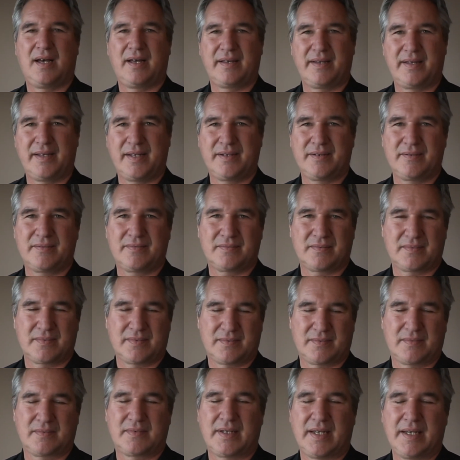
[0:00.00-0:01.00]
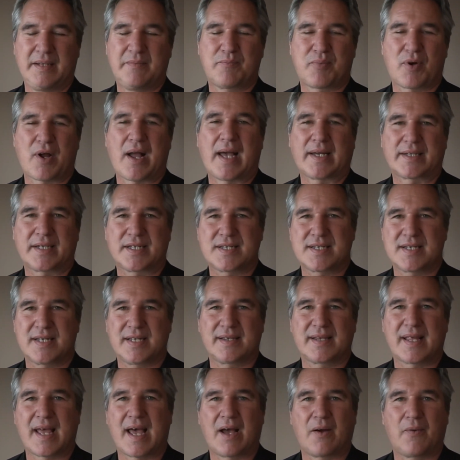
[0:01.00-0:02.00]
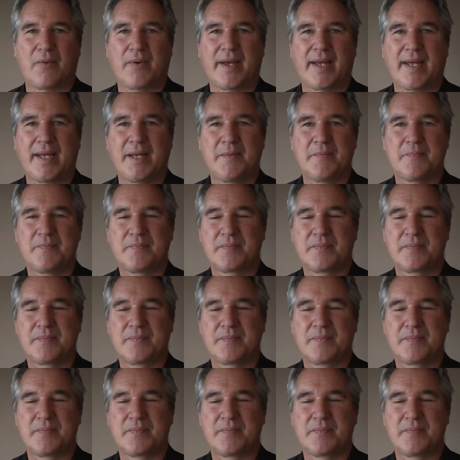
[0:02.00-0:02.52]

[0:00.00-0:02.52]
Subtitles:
in practicing that way.